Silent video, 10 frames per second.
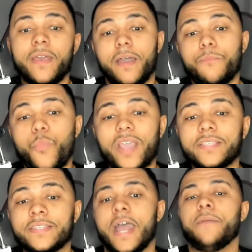and
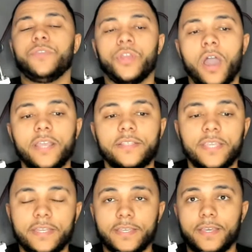West Ham
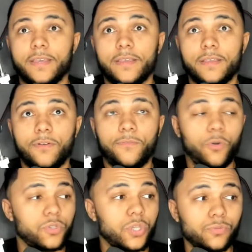United have
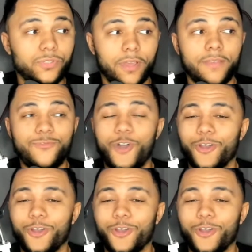also not